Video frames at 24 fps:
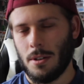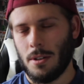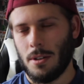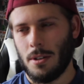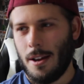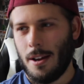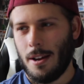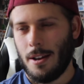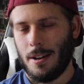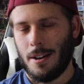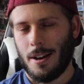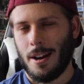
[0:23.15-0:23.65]

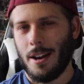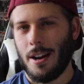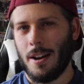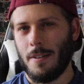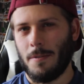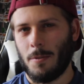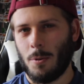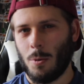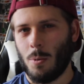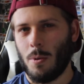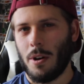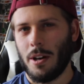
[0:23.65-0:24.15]
and I
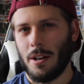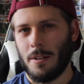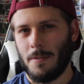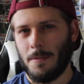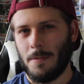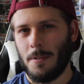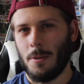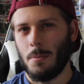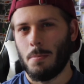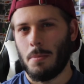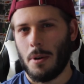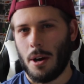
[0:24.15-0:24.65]
have quite a
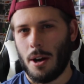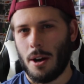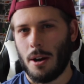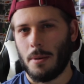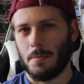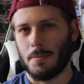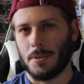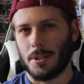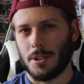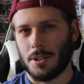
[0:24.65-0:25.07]
few pops,